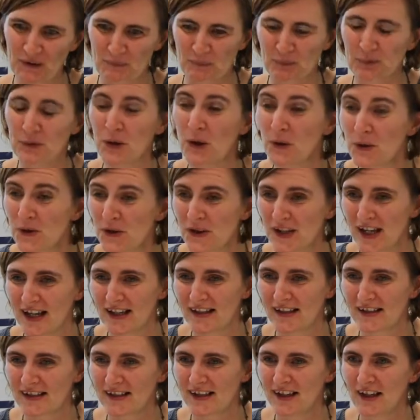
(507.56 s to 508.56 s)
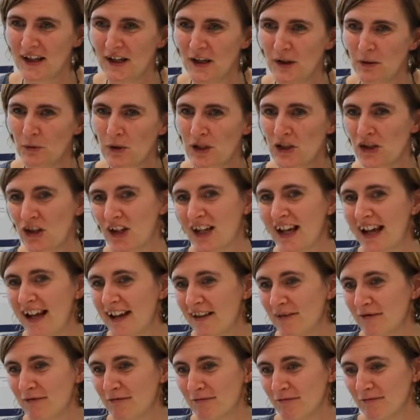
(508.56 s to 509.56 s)
process, which
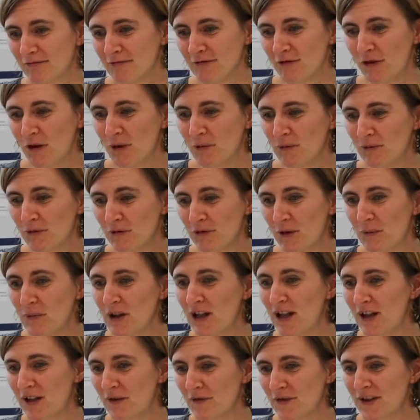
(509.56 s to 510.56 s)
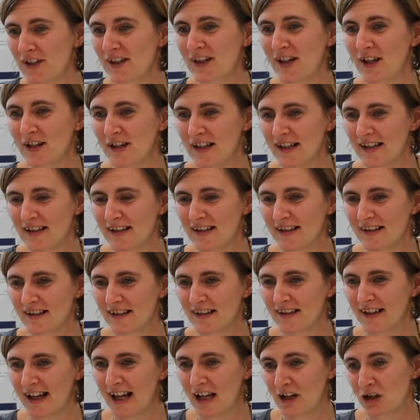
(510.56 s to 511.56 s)
again, from a lot of studies,
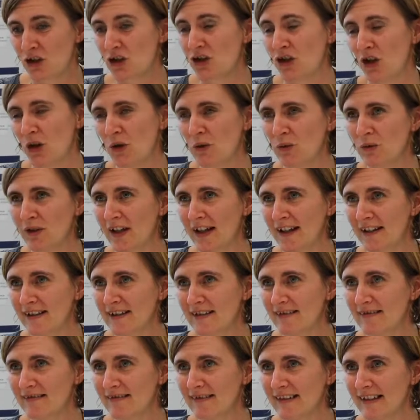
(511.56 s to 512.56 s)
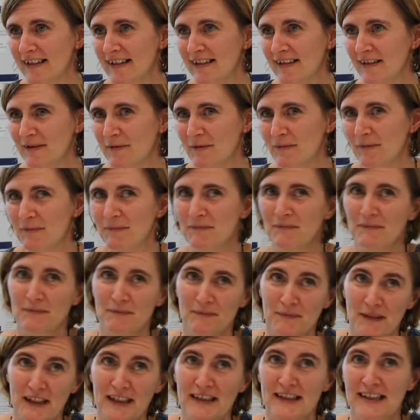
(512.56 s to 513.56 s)
has shown that
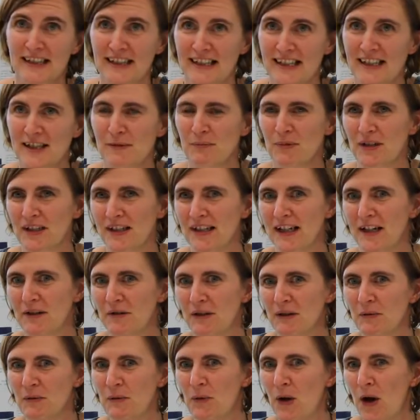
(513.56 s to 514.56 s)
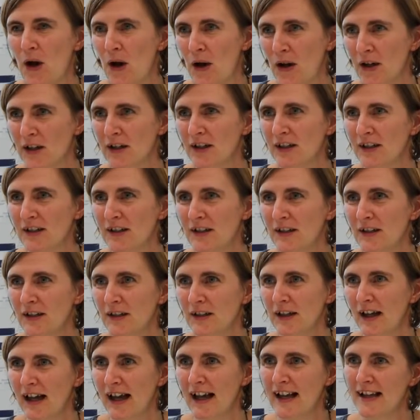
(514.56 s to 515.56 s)
interdisciplinary work
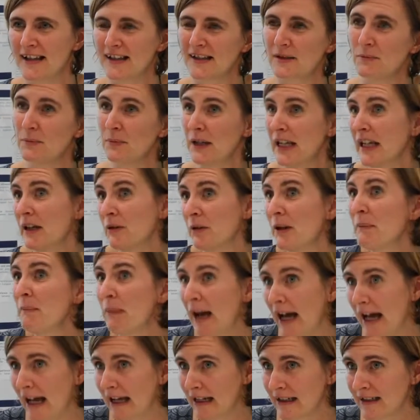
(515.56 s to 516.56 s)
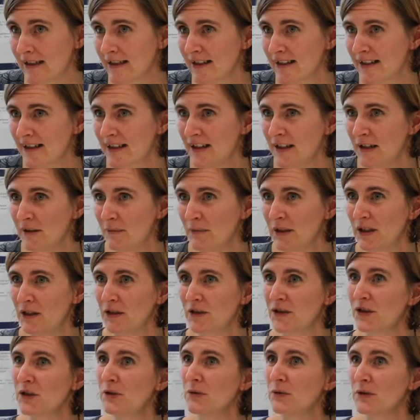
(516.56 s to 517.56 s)
has a bigger impact
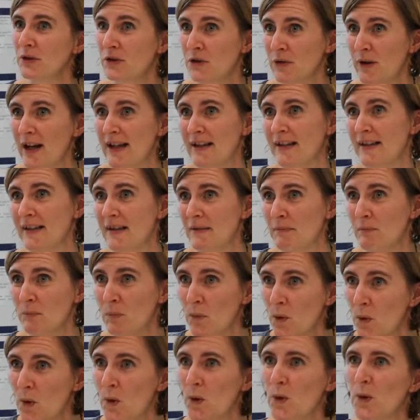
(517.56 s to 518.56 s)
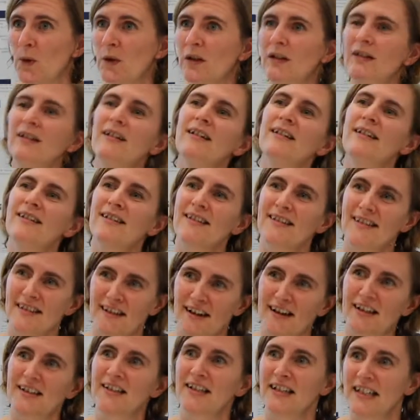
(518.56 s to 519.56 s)
because you address more
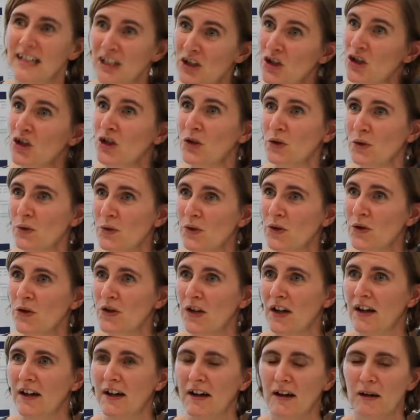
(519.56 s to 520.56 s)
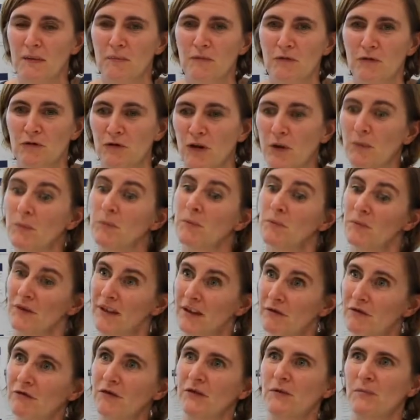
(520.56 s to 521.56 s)
societal issues from
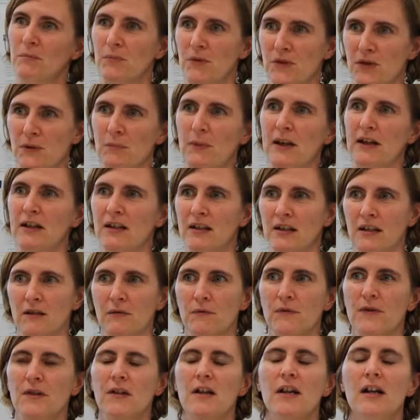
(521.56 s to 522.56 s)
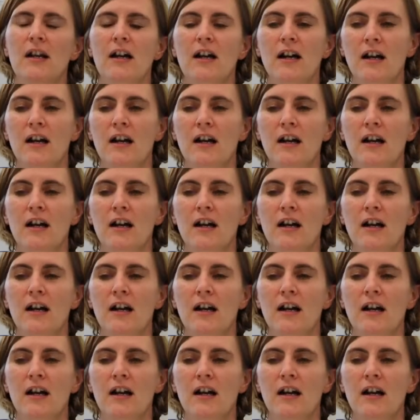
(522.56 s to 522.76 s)
different perspectives.